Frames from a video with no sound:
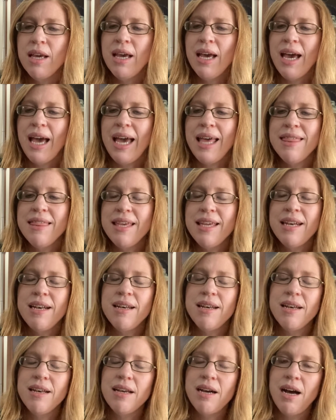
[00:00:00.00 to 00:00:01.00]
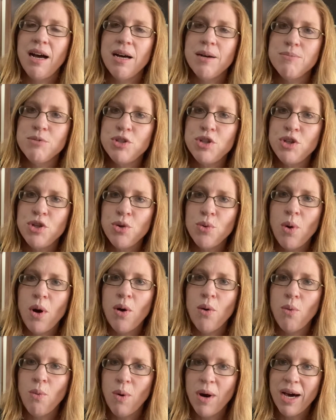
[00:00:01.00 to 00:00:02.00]
And then
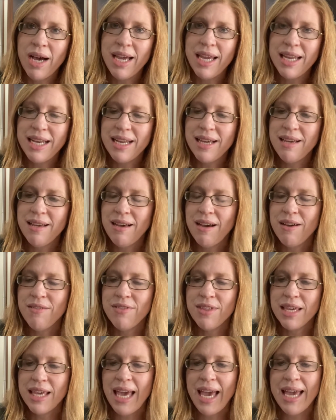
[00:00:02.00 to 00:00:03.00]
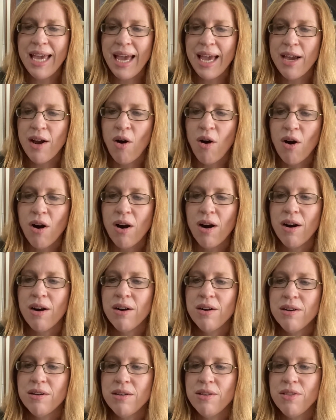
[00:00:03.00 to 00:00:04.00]
201 of the
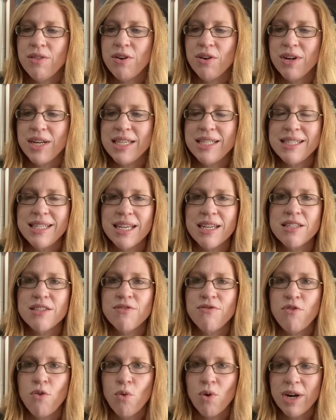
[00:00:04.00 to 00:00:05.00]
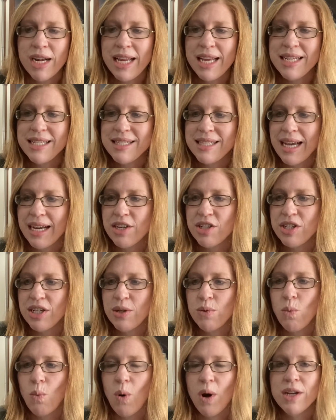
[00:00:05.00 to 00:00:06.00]
KAR 3640,
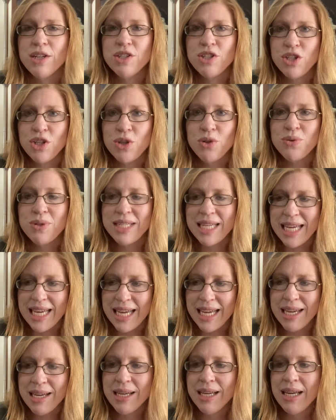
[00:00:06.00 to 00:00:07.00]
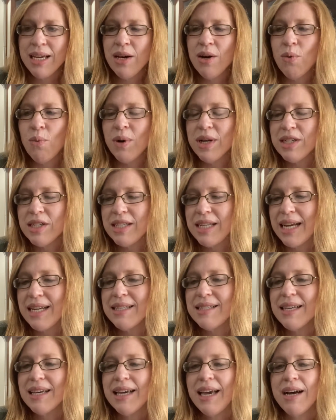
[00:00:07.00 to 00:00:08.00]
section 12D, which
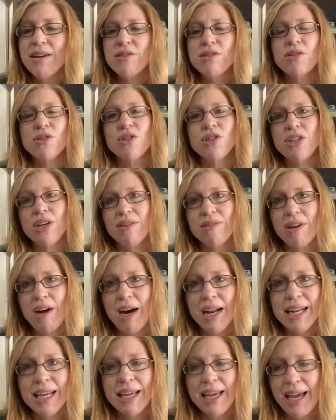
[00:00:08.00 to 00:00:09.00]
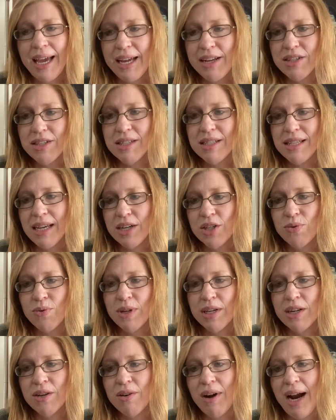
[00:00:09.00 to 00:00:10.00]
states that counselors shall not engage in
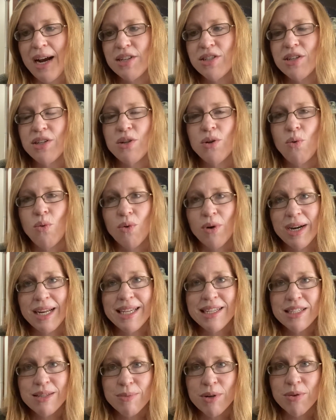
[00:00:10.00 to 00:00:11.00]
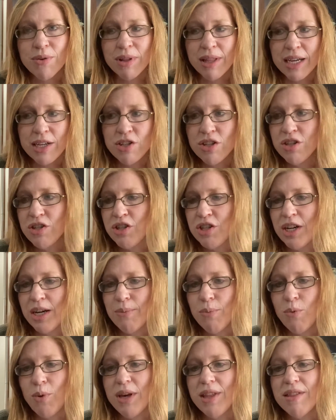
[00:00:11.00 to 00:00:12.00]
sexual interaction or an intimate
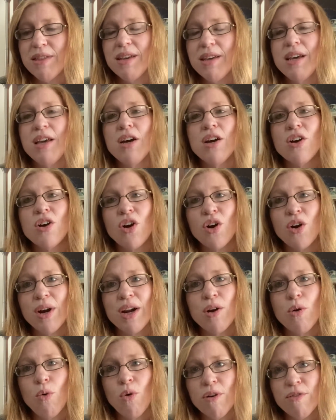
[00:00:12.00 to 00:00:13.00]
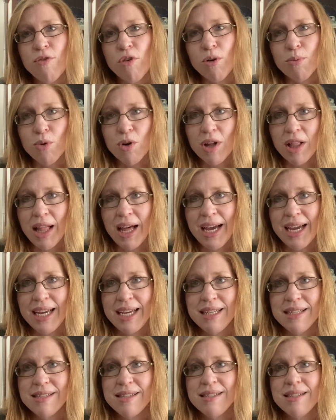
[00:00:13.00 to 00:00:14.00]
relationship with current or former
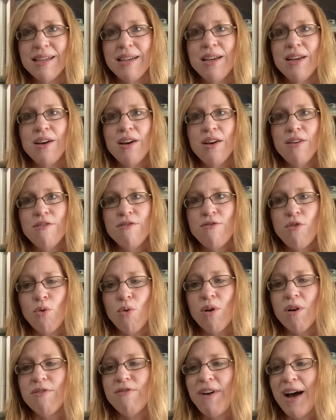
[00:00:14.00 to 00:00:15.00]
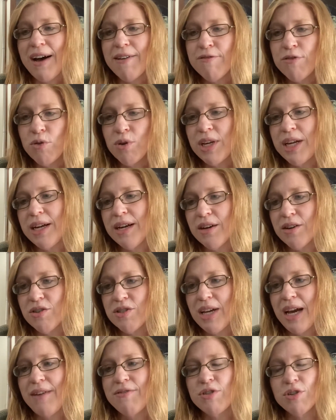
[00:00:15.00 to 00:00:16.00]
clients for 5 full years
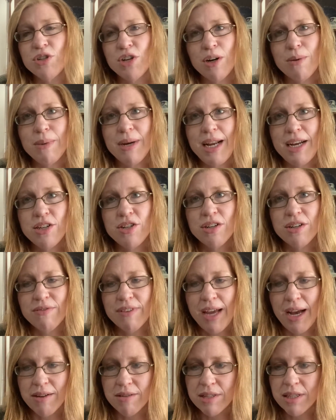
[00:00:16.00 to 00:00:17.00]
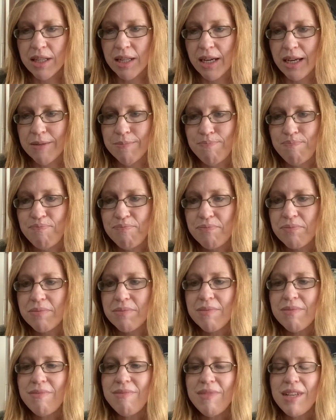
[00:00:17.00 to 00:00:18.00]
after termination of counseling.
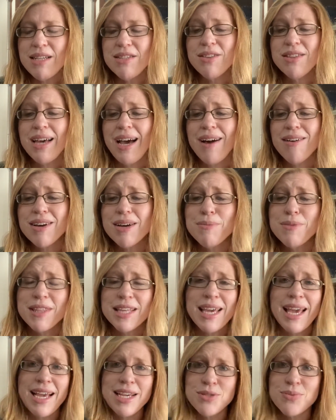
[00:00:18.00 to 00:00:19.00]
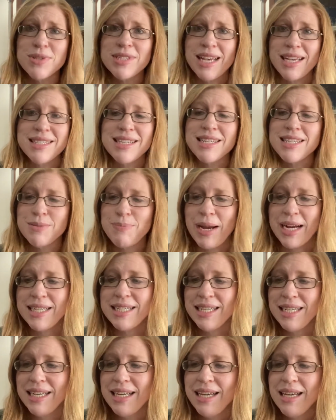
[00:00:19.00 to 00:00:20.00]
So the outcome of the case was as
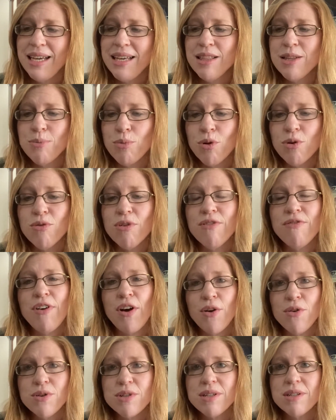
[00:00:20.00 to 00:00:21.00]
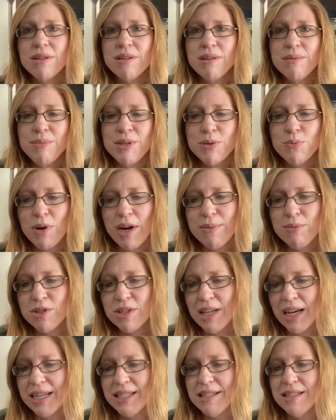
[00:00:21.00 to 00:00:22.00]
expected. The board revoked Ms. Brammer's
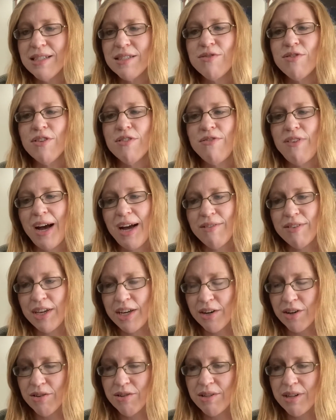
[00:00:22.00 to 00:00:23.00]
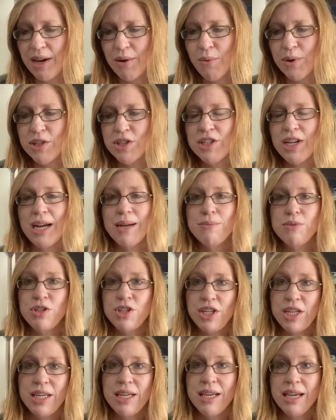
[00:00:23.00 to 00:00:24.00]
license for 5 years, at which time
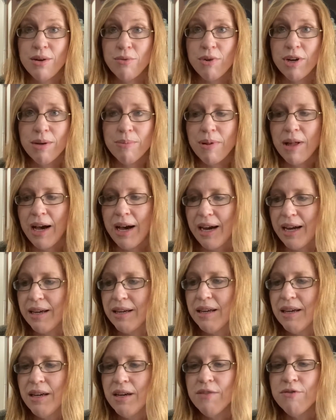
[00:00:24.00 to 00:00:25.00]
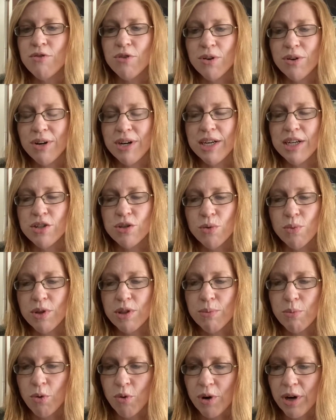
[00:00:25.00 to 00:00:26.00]
she can reapply for a credential with
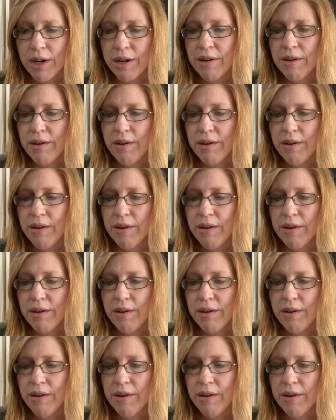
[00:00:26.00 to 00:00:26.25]
the board.